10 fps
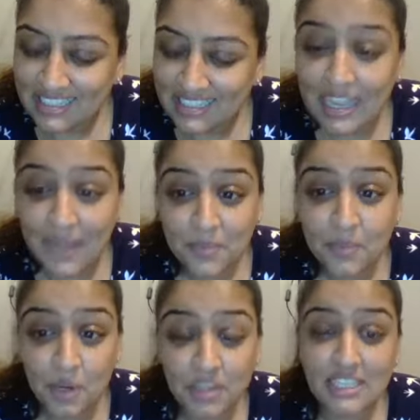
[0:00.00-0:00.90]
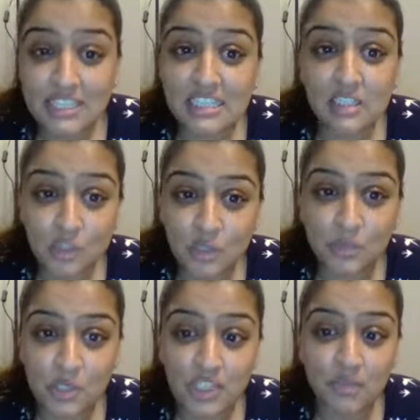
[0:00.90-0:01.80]
Yeah, the box is super
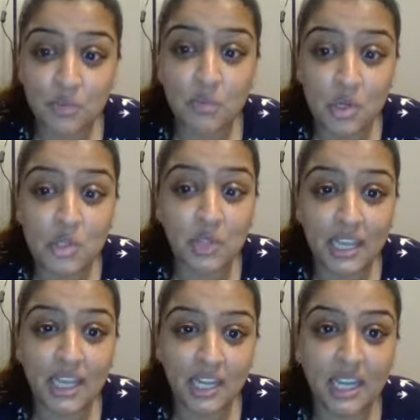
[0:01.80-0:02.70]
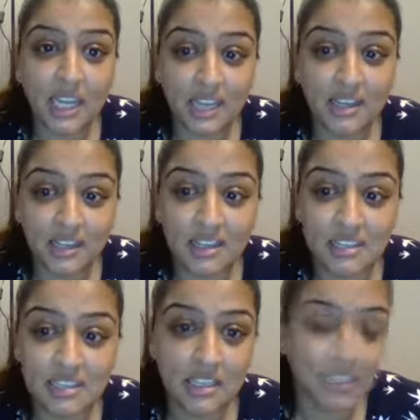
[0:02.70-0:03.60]
cheap for what you get in here
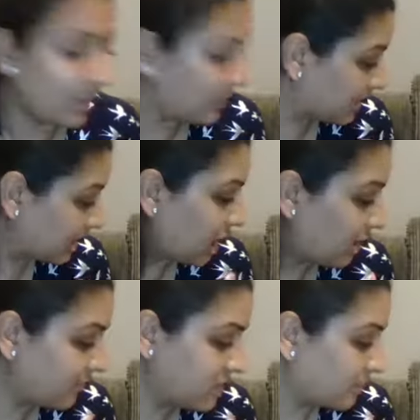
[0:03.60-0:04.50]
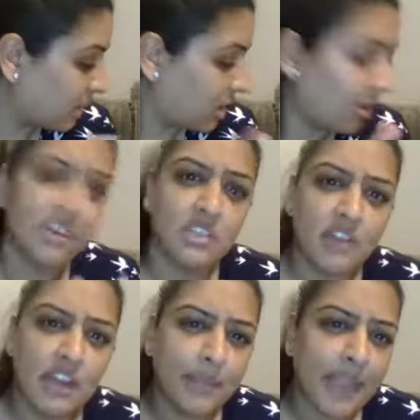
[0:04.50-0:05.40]
because I think After Spa is
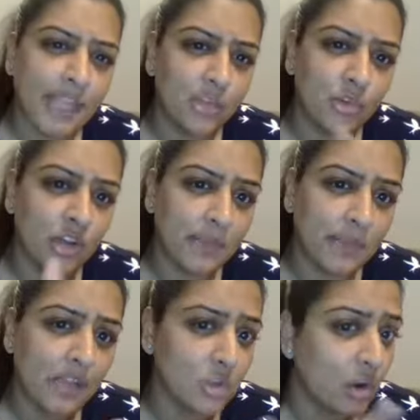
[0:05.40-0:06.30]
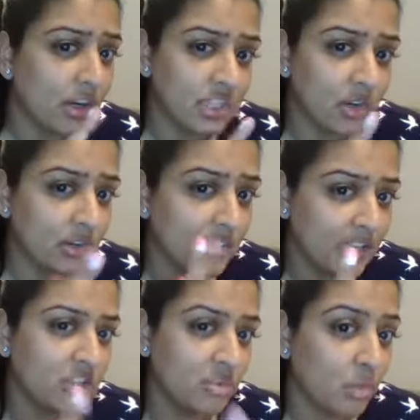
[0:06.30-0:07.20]
around about £8 or £9 on its own, and
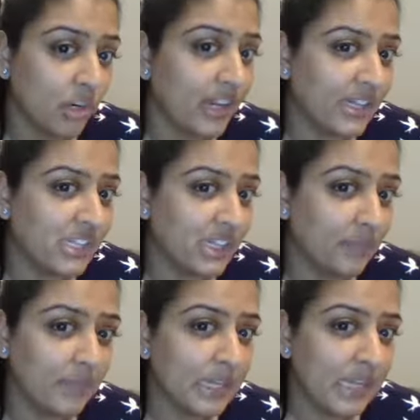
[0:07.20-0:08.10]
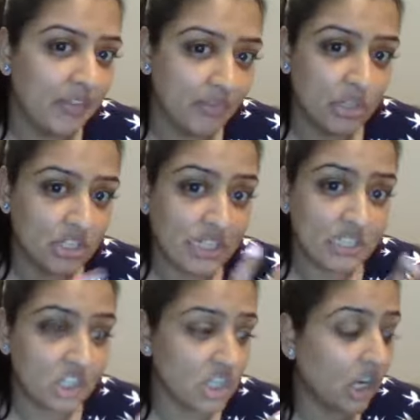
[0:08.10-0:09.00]
that's just one item, which takes
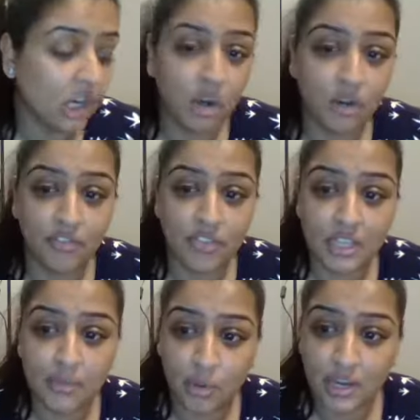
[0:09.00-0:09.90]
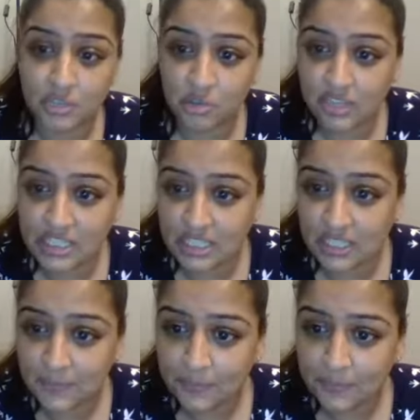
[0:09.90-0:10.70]
a chunk of the price already.